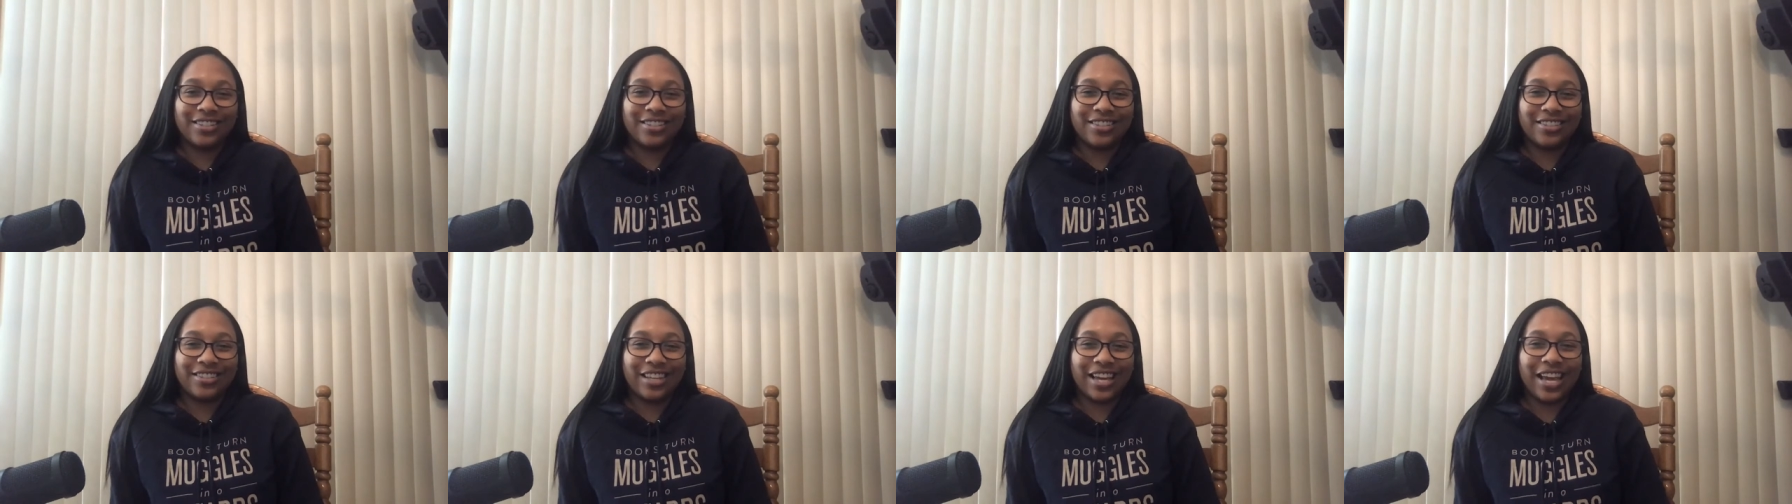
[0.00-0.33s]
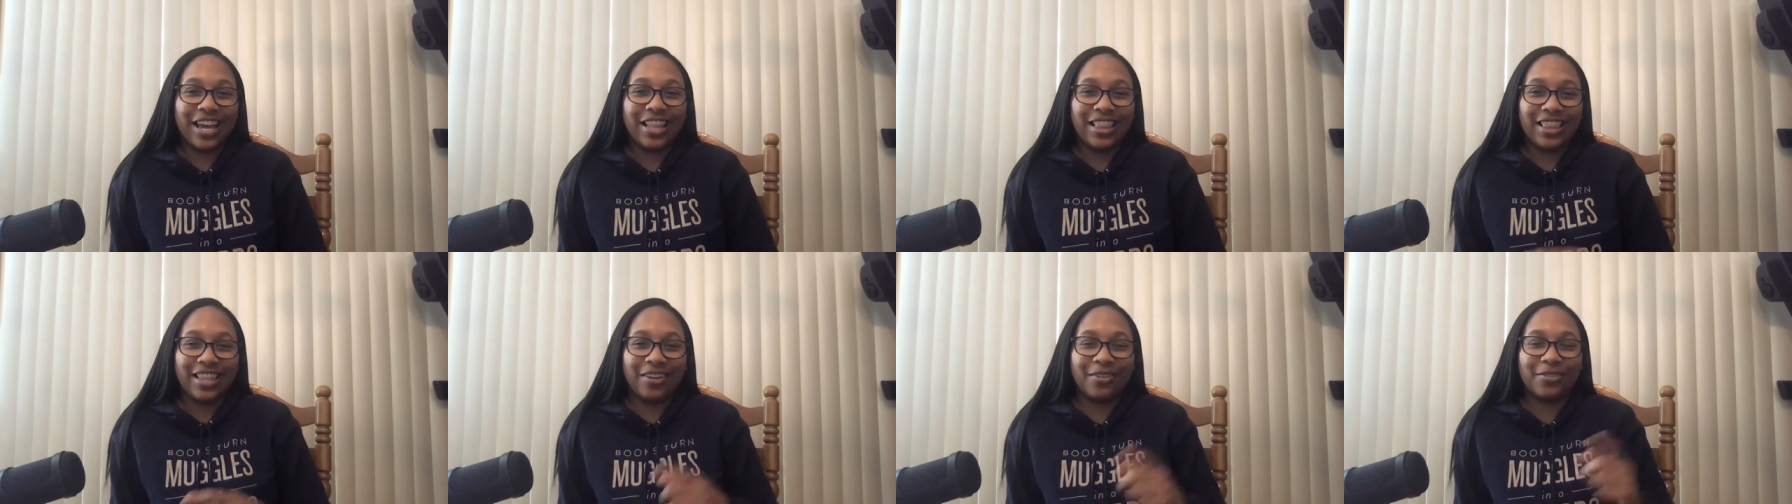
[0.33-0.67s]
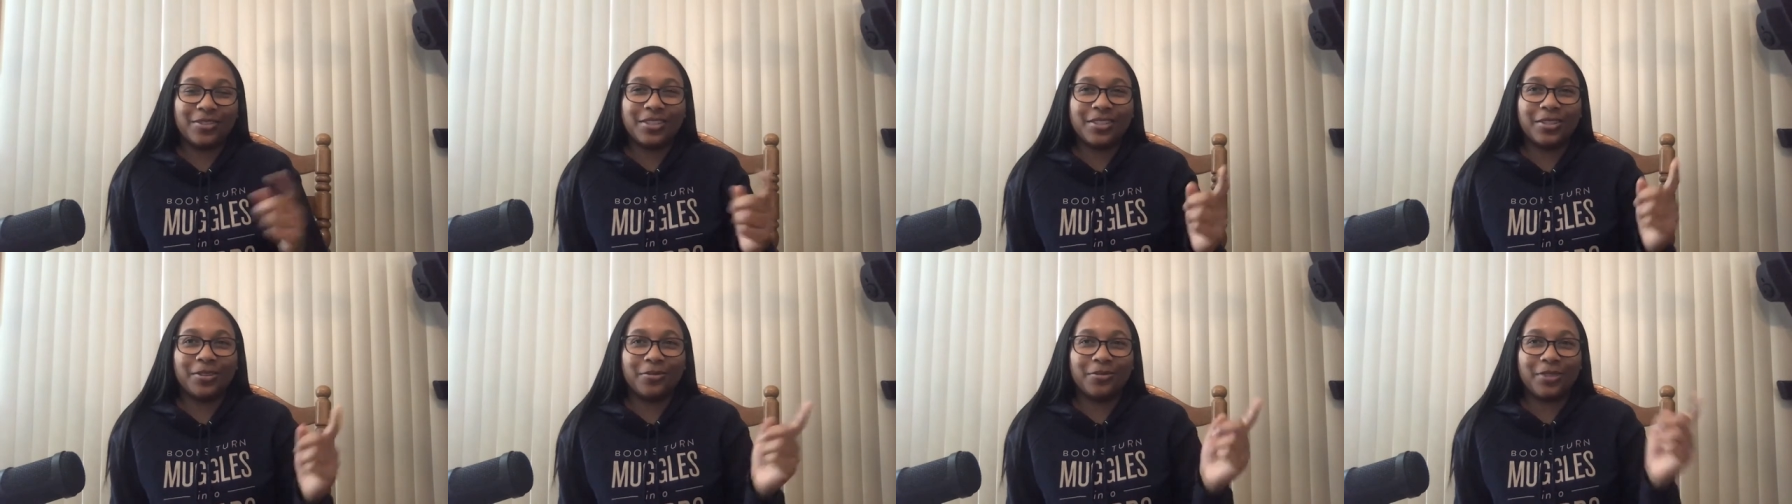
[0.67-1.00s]
Hmm. And they're
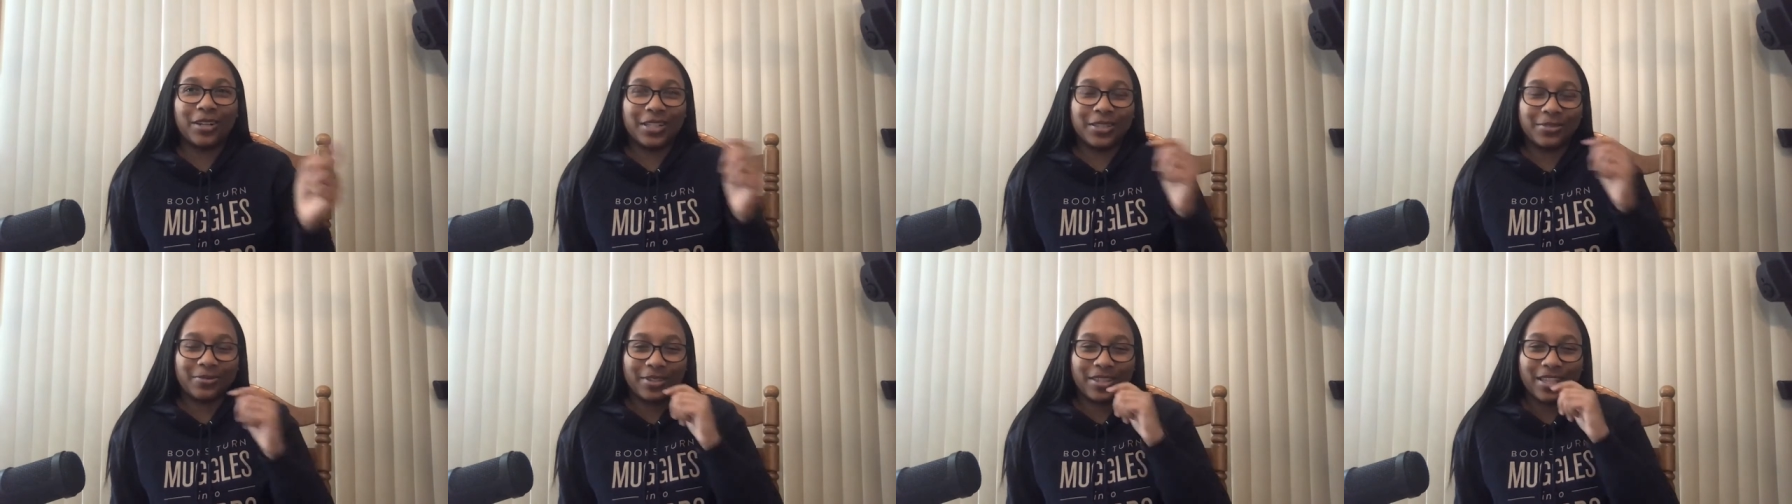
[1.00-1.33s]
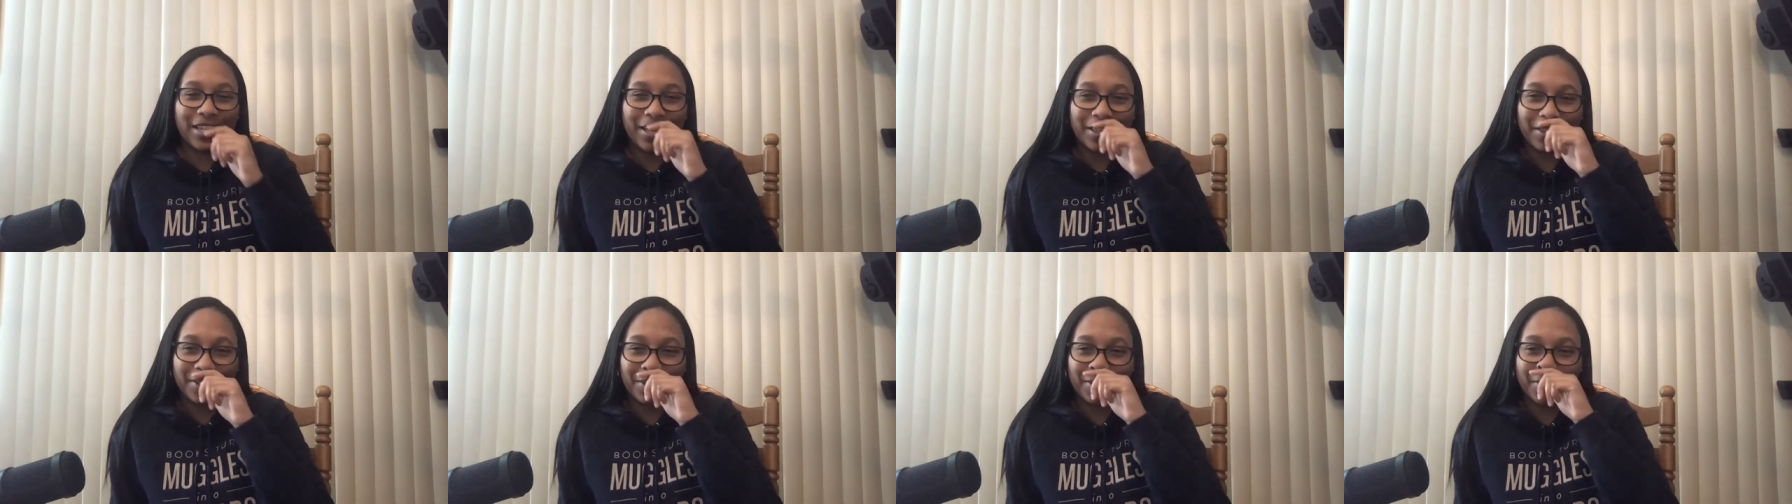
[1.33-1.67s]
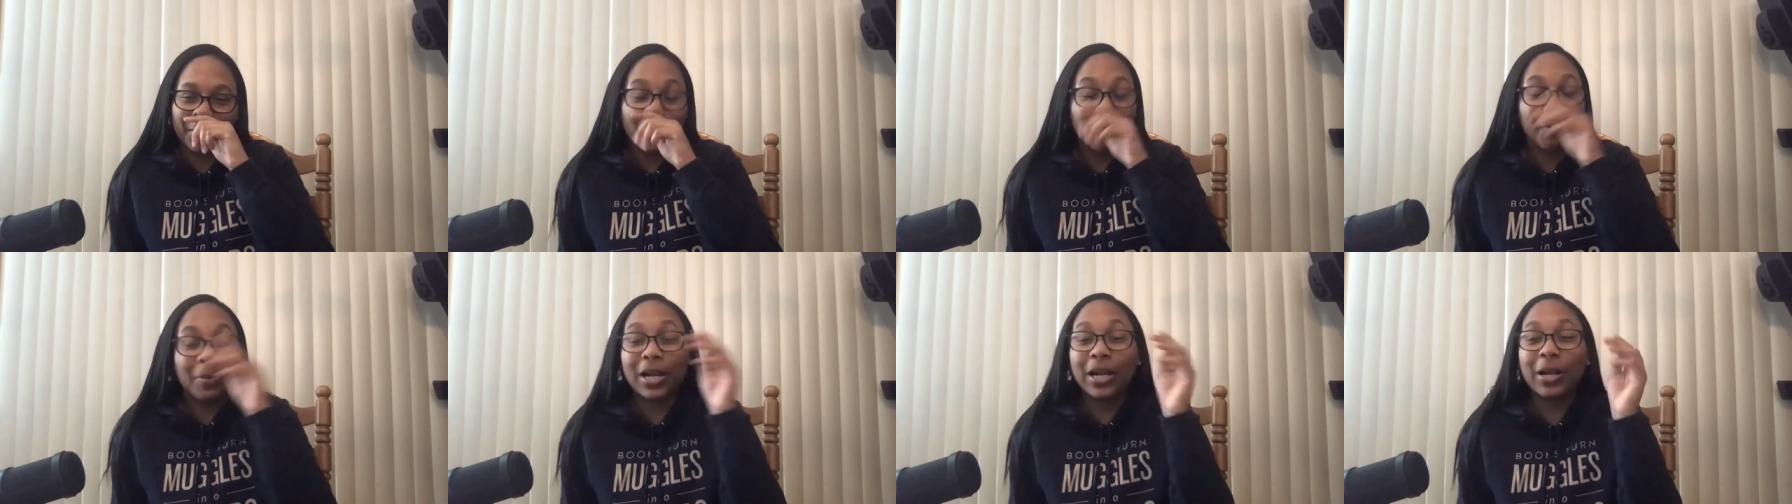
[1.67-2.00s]
still friends with the other girl.
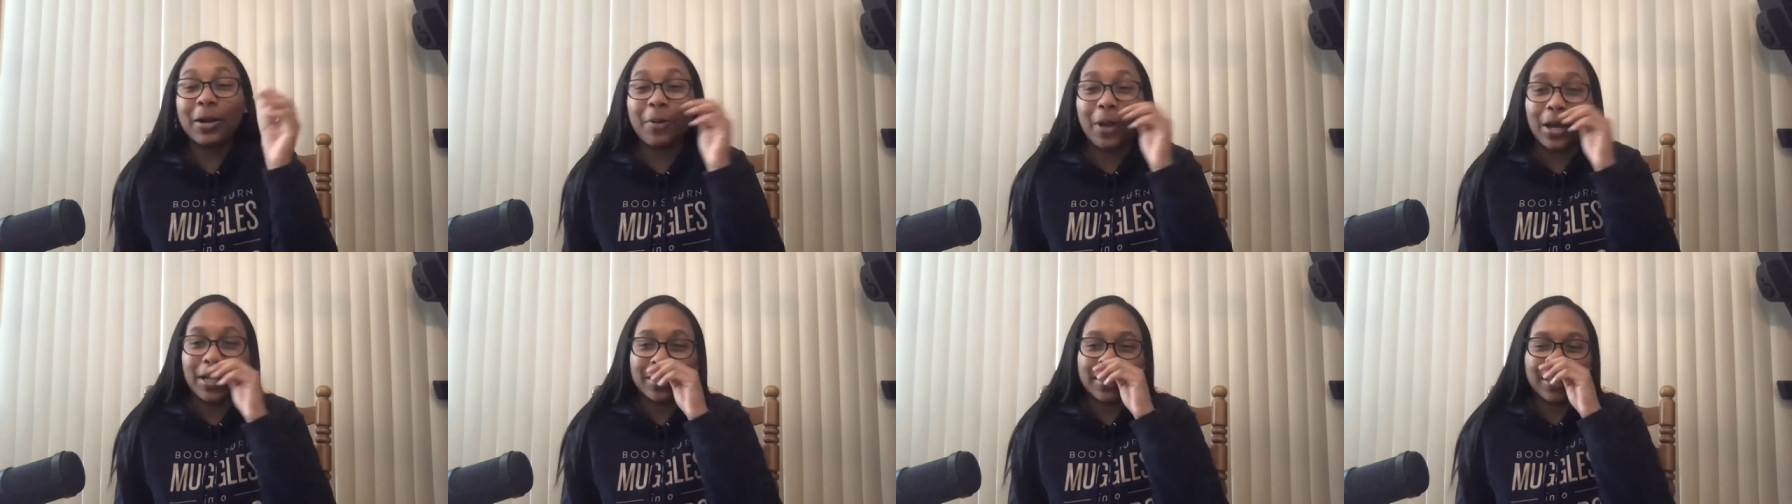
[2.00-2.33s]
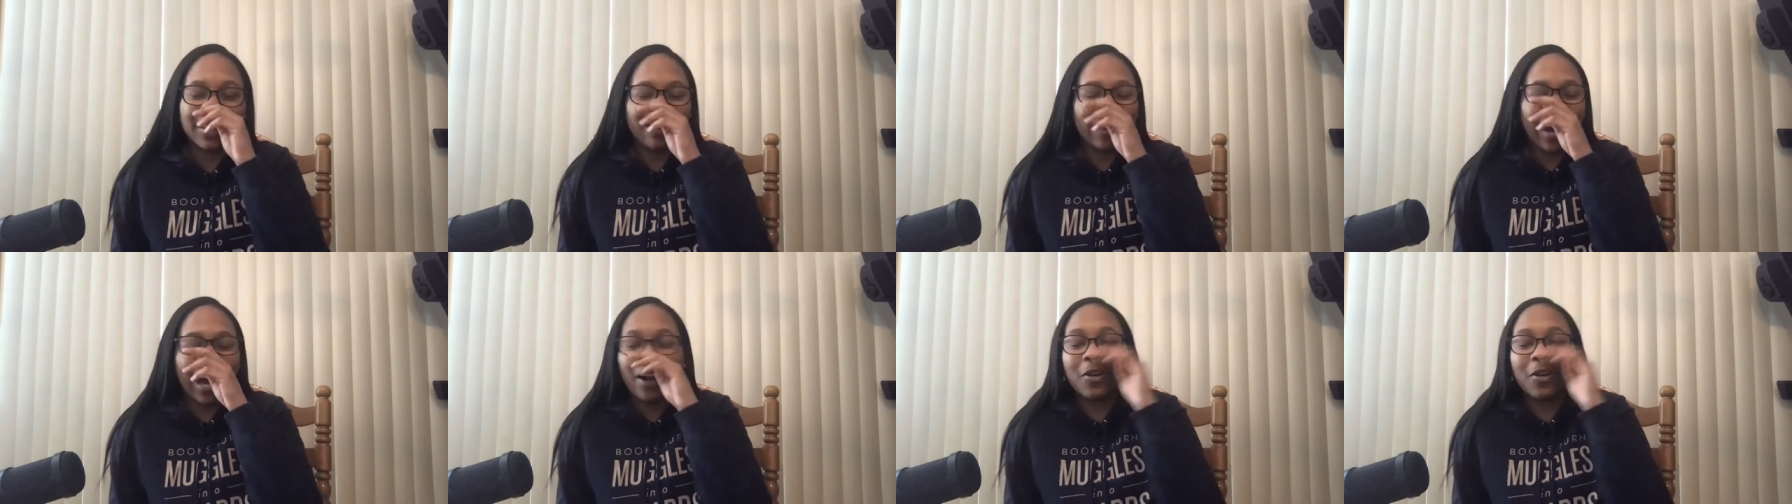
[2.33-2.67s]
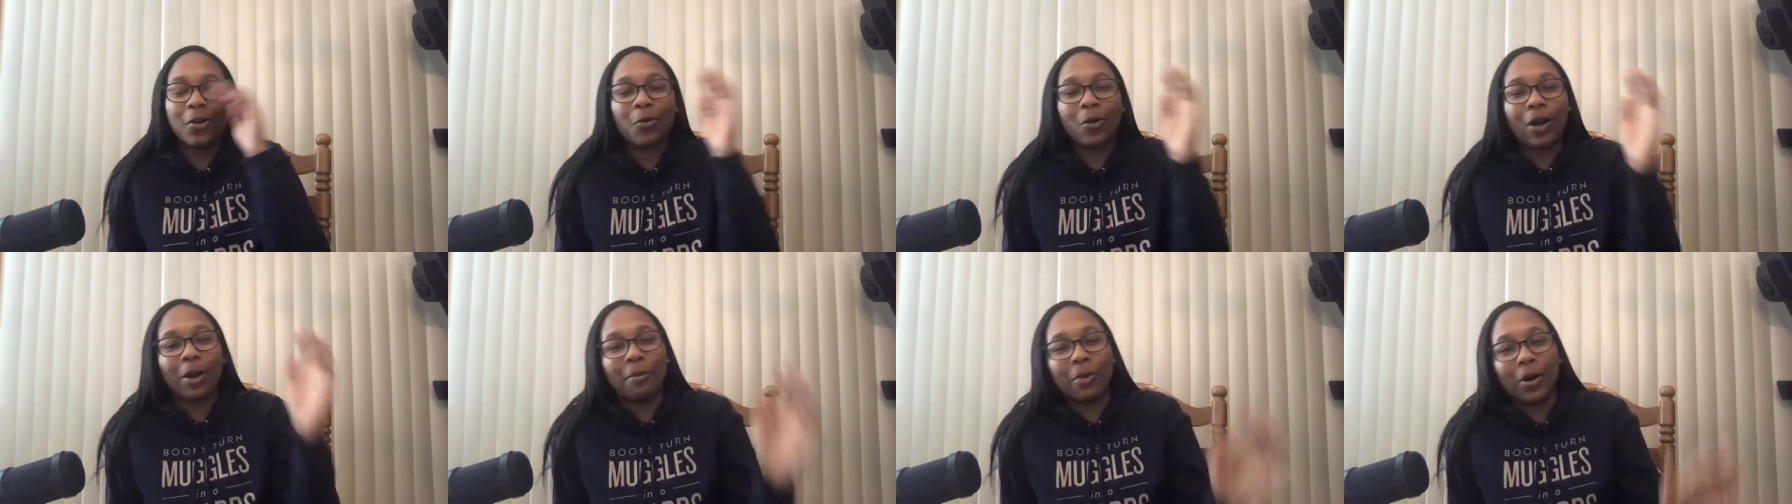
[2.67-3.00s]
But anyways, I don't know
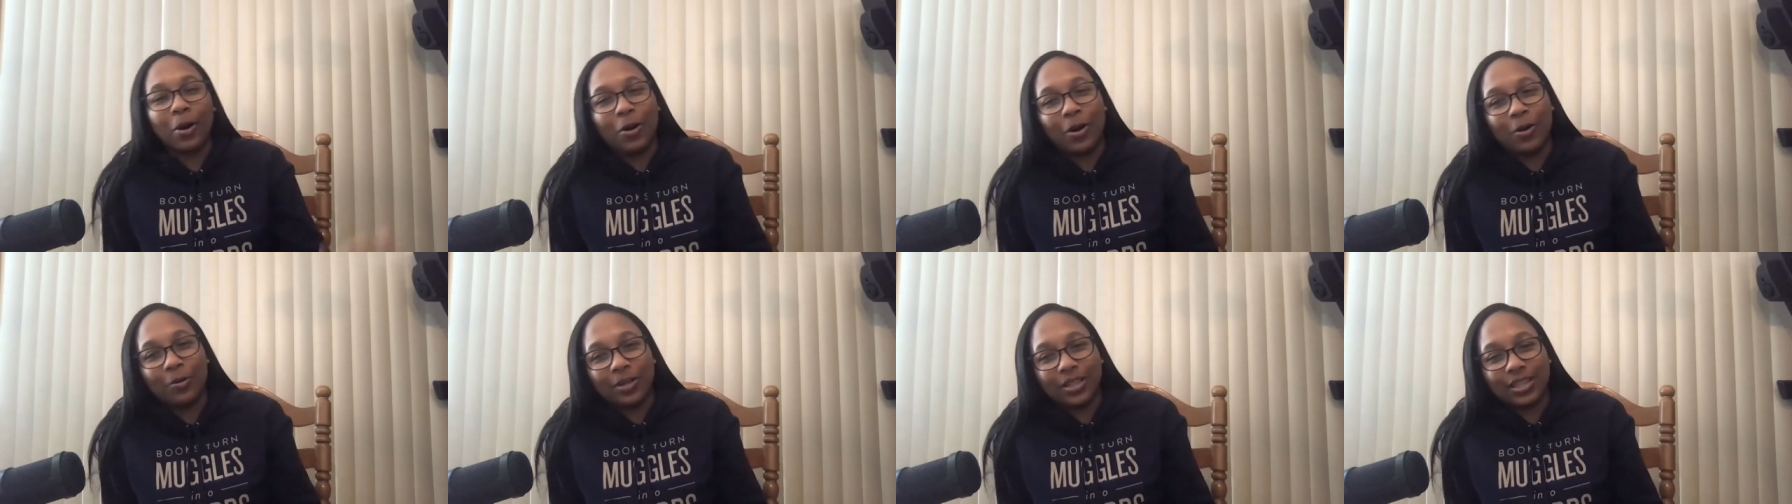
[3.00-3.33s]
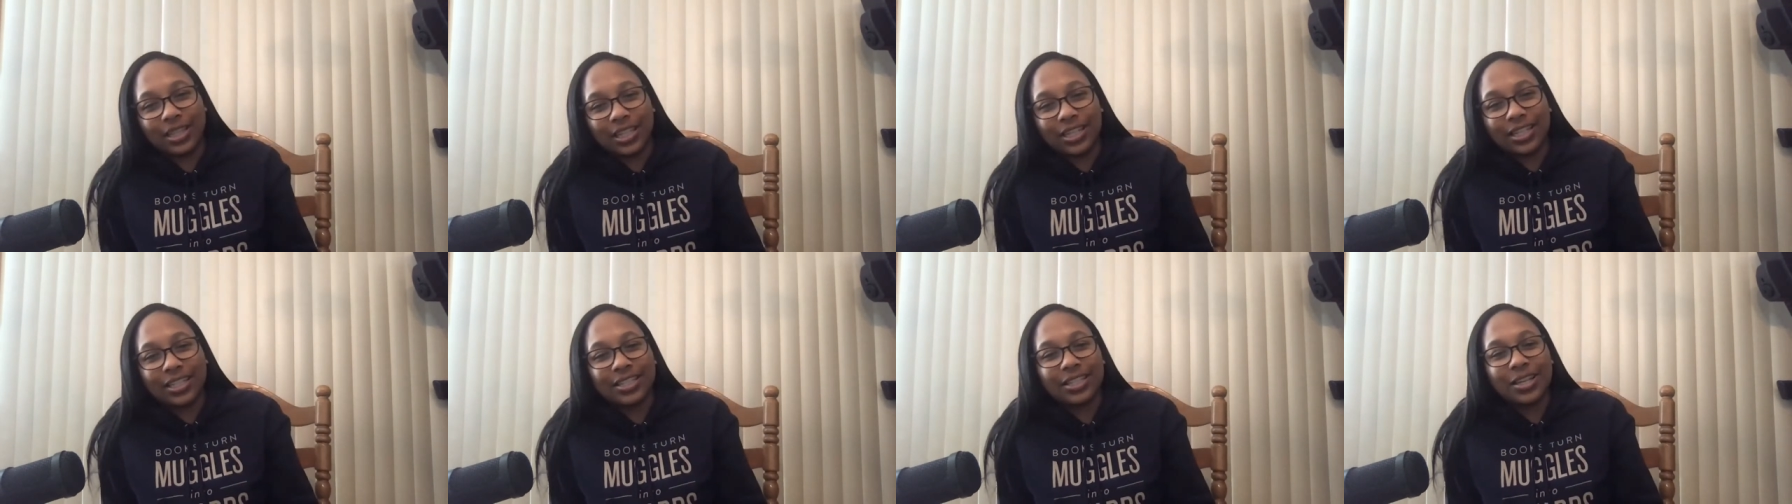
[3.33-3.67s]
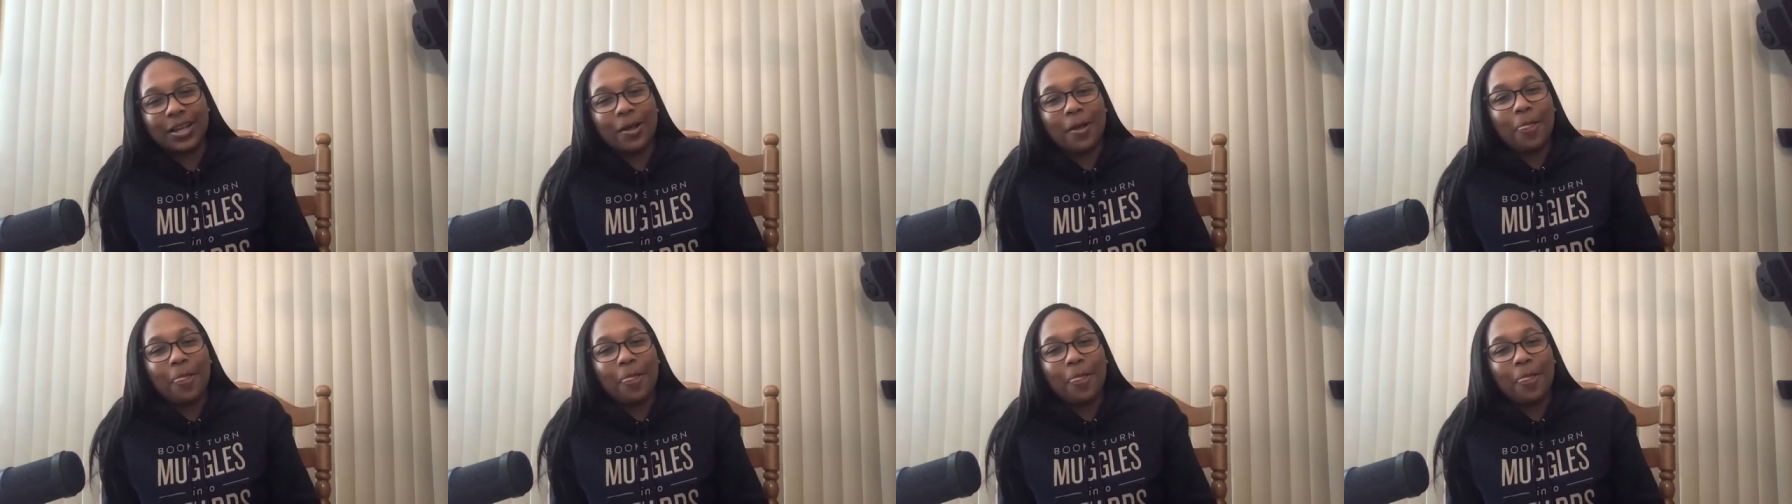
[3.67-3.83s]
where I'm hmm. going with this.